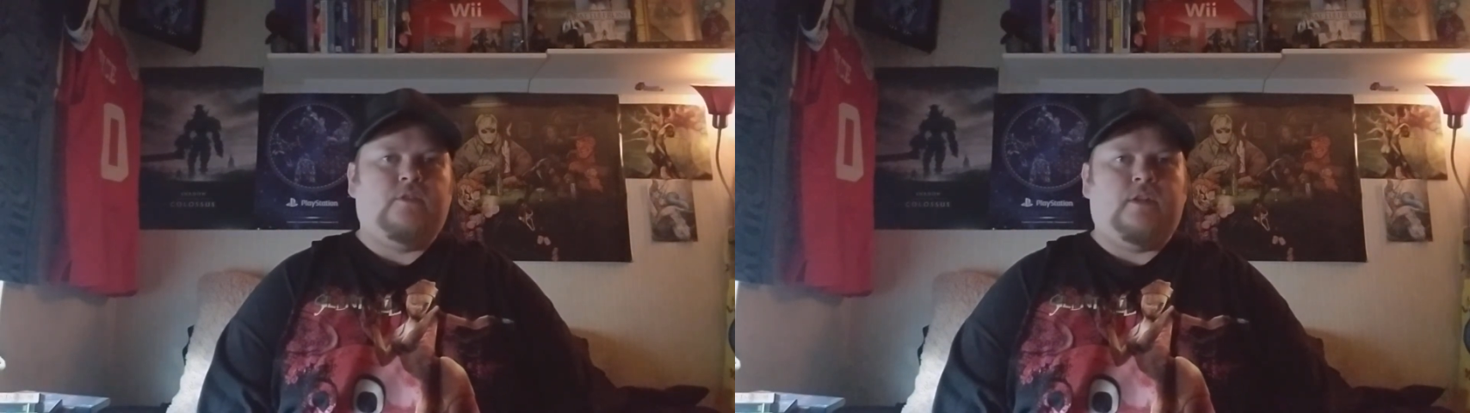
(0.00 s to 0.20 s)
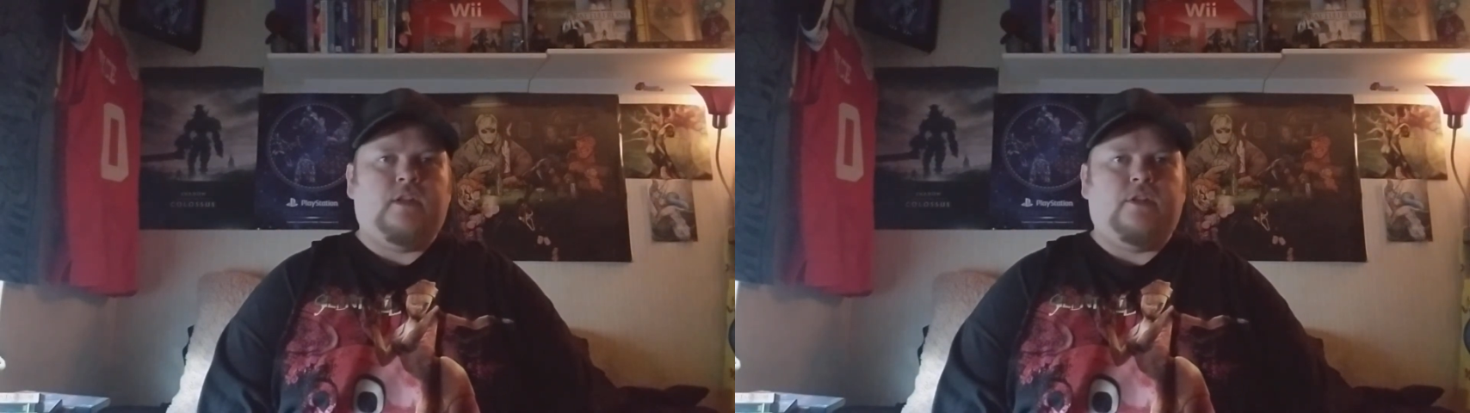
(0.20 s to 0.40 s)

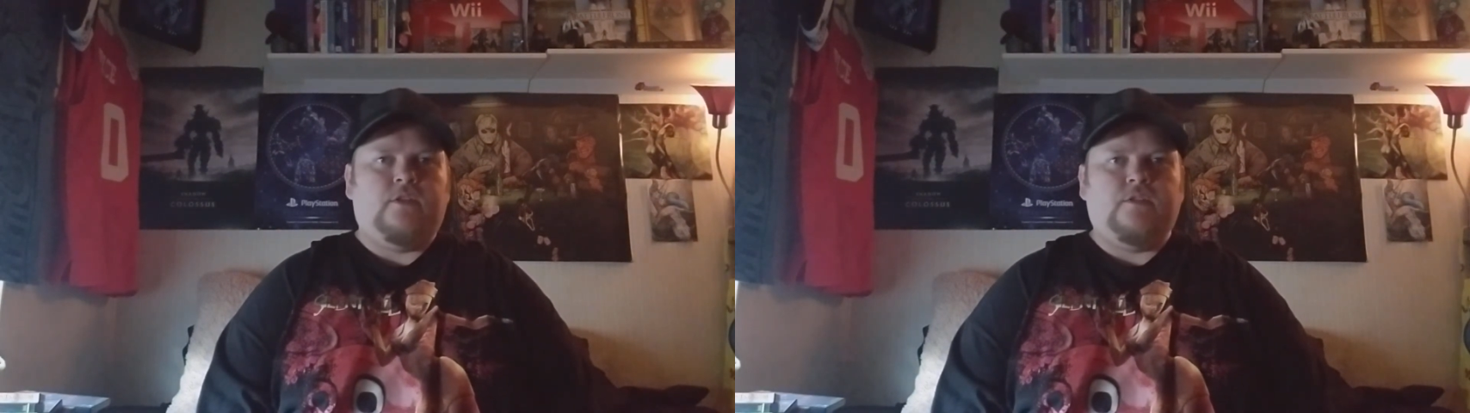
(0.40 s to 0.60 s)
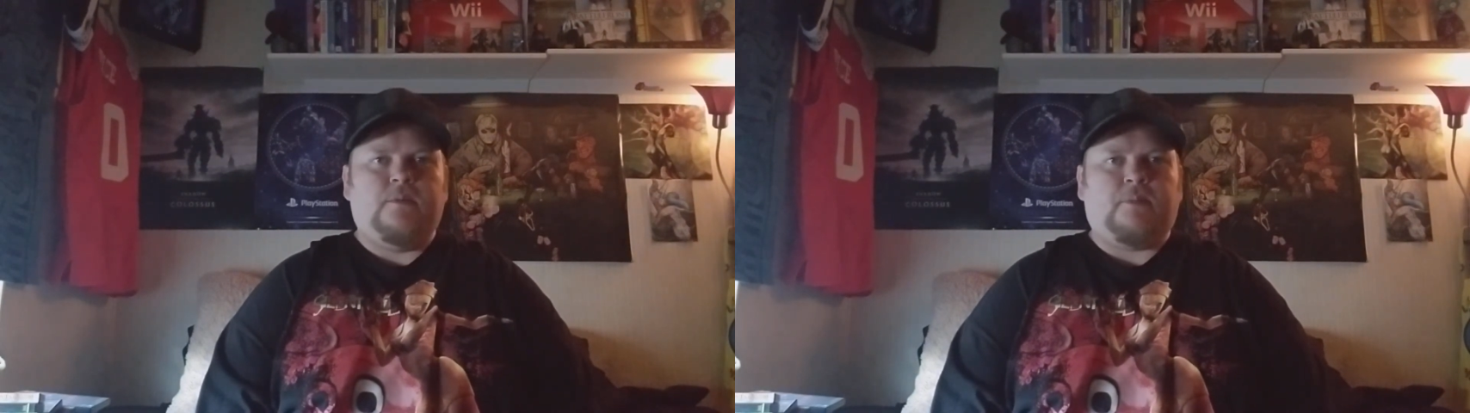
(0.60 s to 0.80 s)
and then
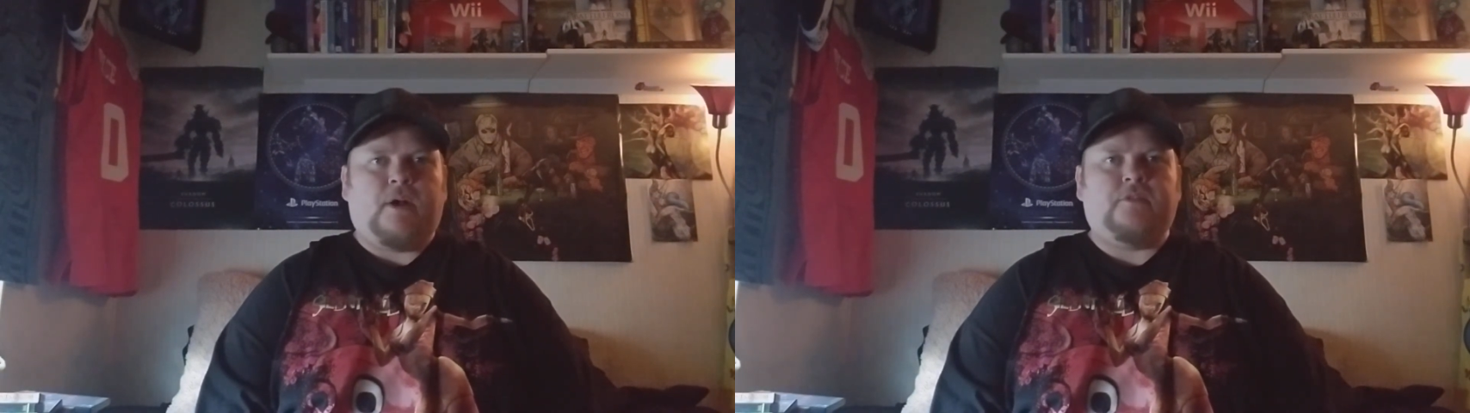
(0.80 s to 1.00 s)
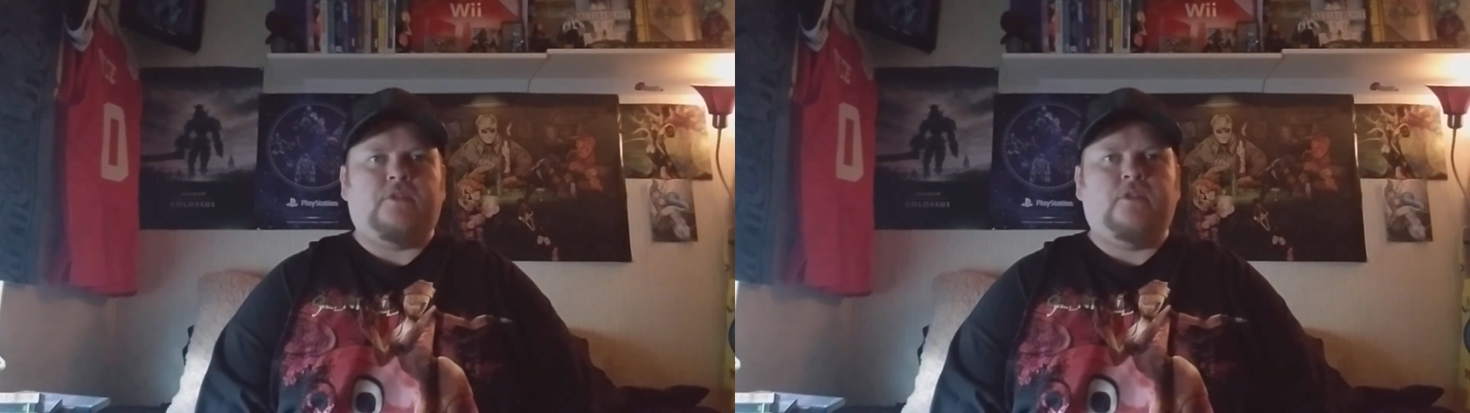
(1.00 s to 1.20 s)
usually the
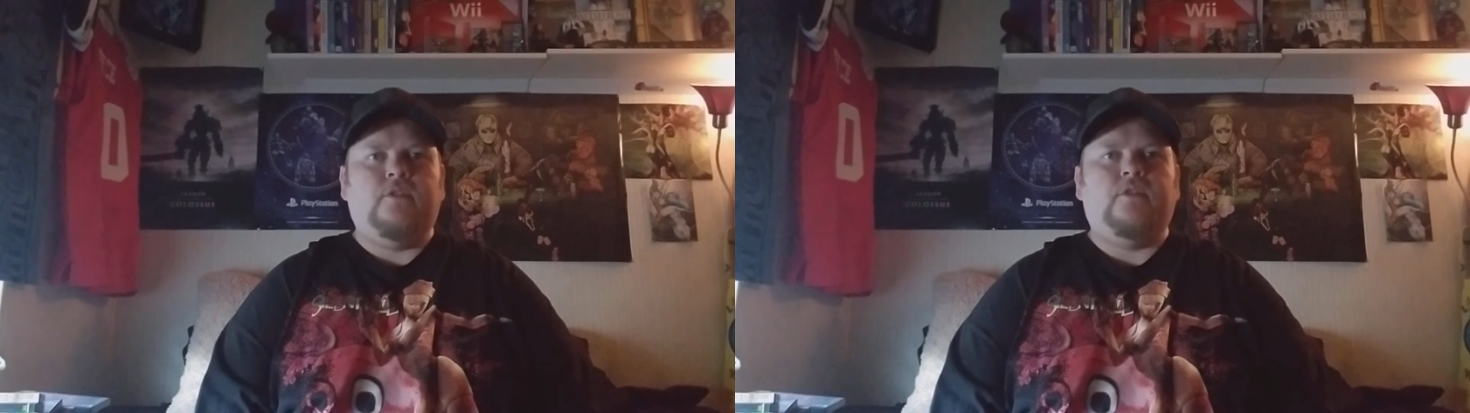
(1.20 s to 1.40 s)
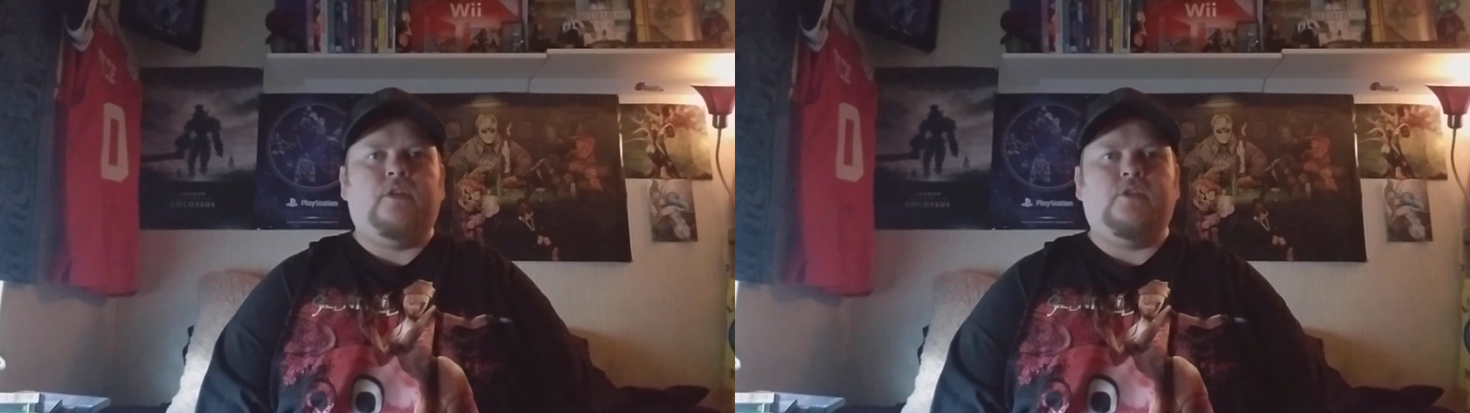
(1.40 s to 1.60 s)
prices,
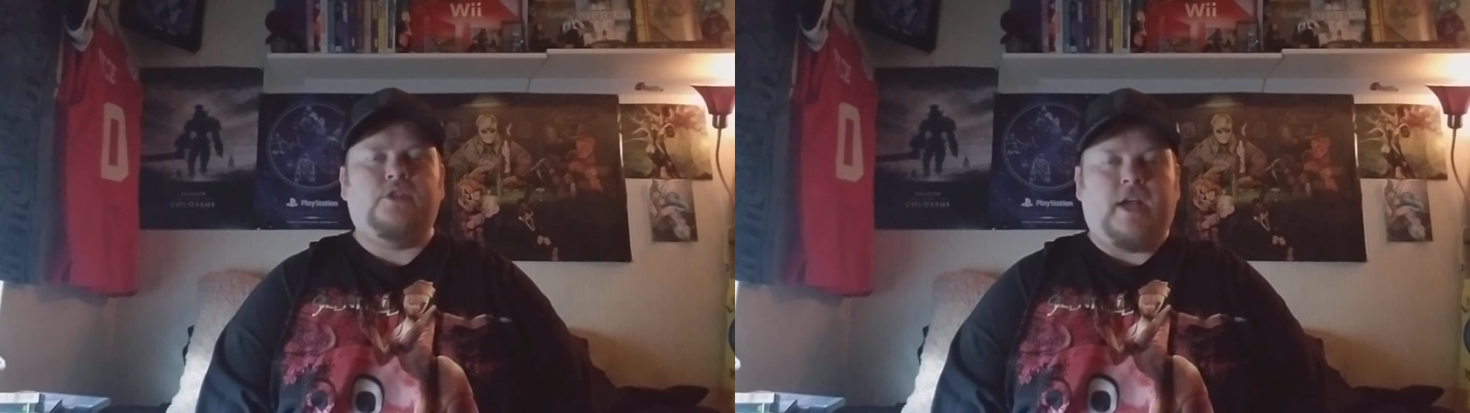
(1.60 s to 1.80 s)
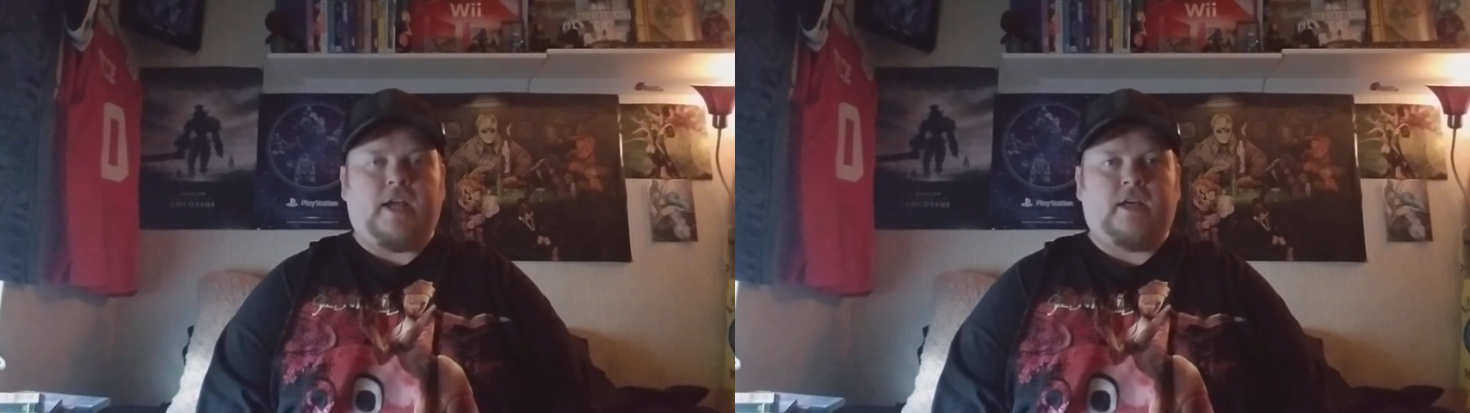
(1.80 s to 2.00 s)

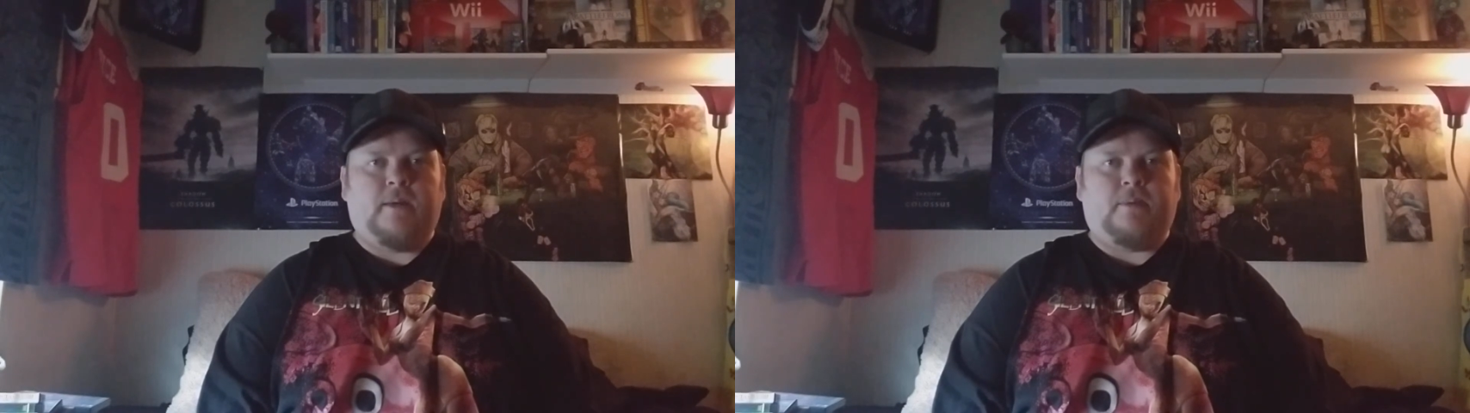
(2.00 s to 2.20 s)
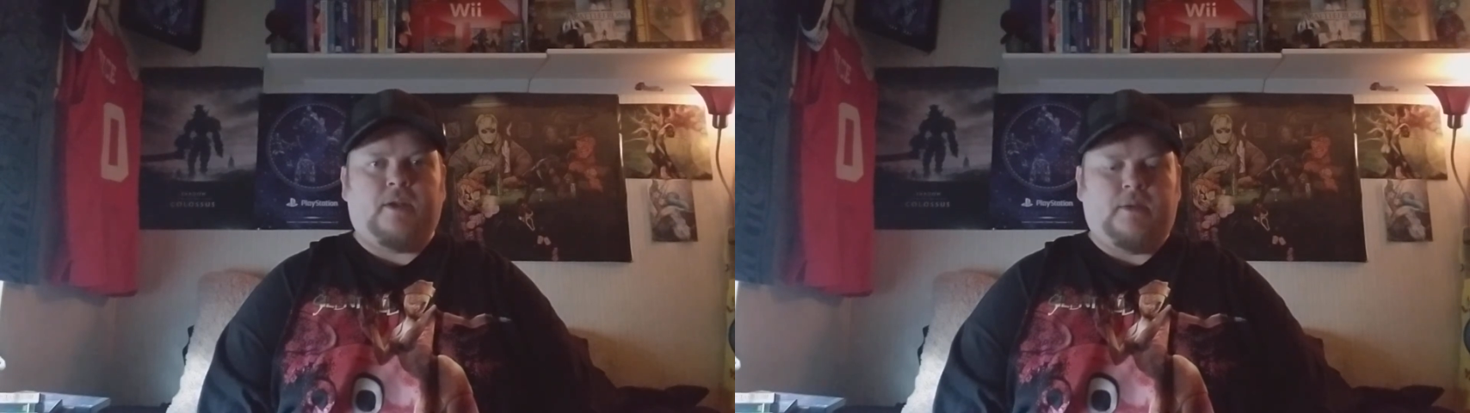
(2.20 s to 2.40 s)
jack
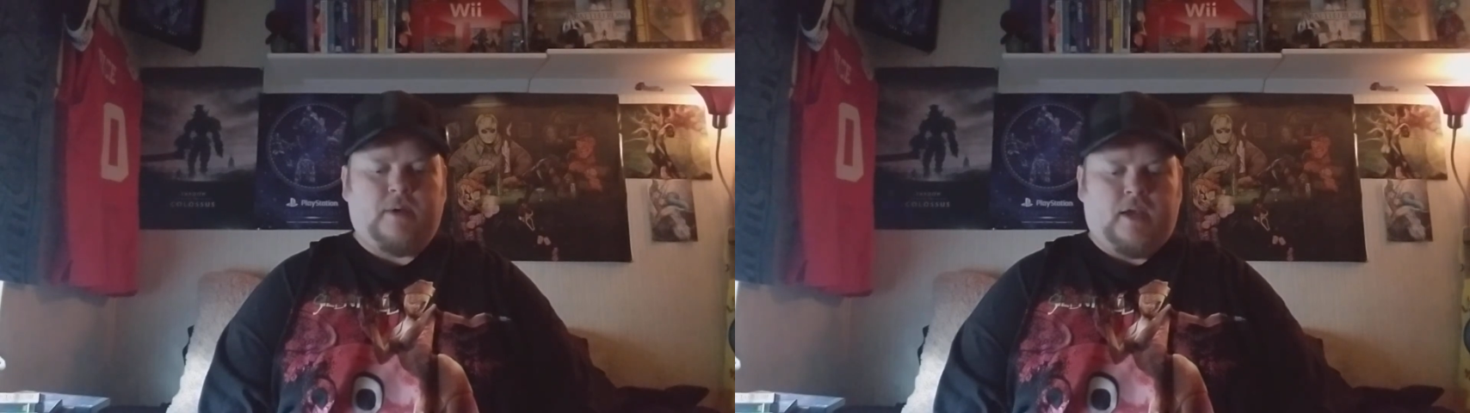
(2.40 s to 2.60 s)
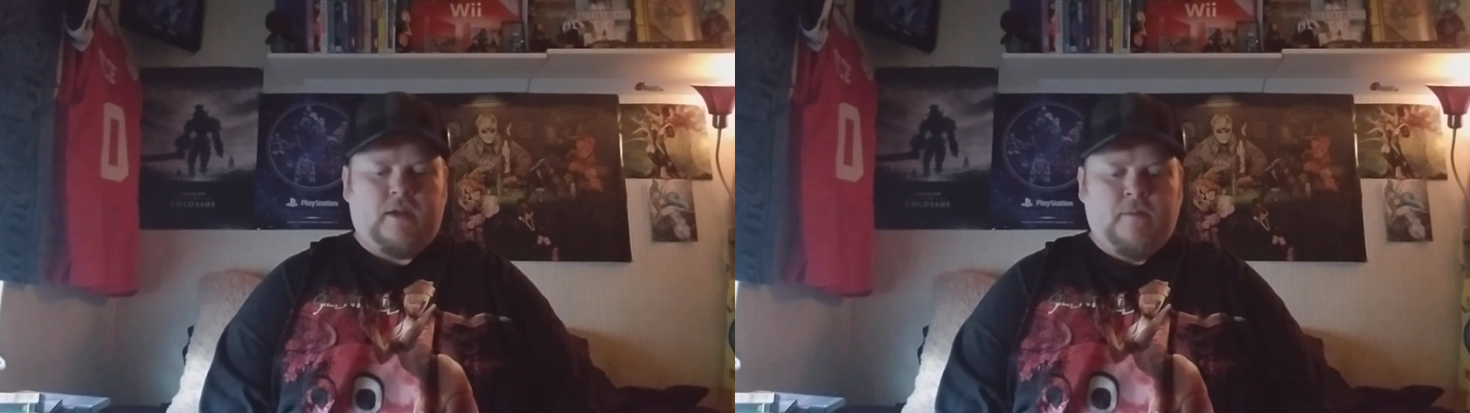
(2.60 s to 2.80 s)
up on eBay.